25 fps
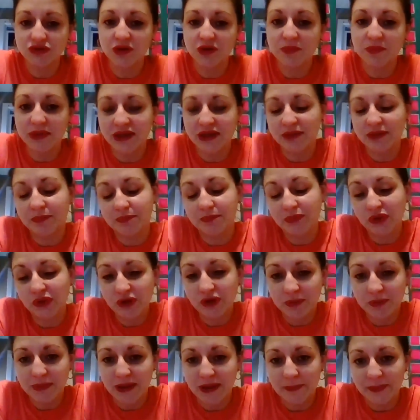You could be a
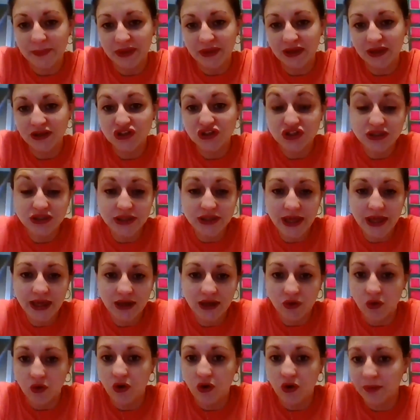you could be a pig just like
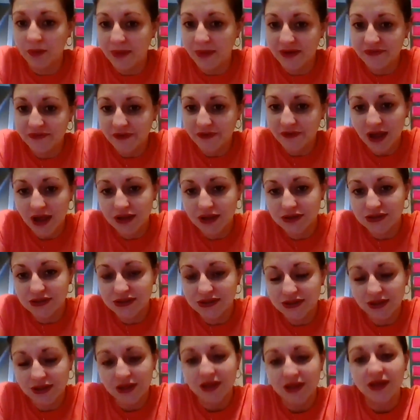all my friends."